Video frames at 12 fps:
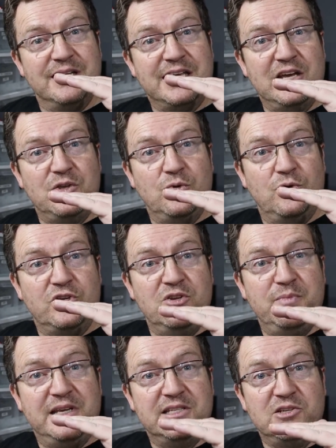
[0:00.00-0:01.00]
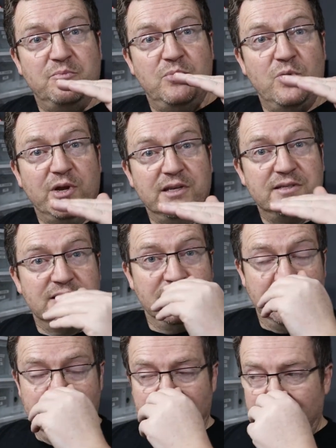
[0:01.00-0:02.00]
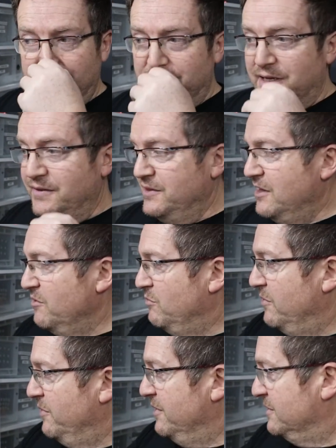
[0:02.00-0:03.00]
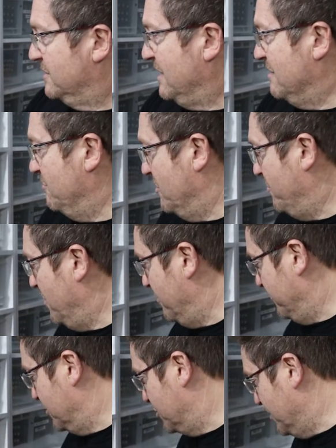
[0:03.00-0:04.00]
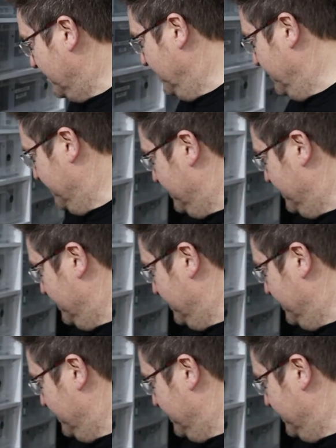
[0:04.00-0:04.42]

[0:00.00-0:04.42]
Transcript: get your humidity on point. And the other one that gave me a perfect shed,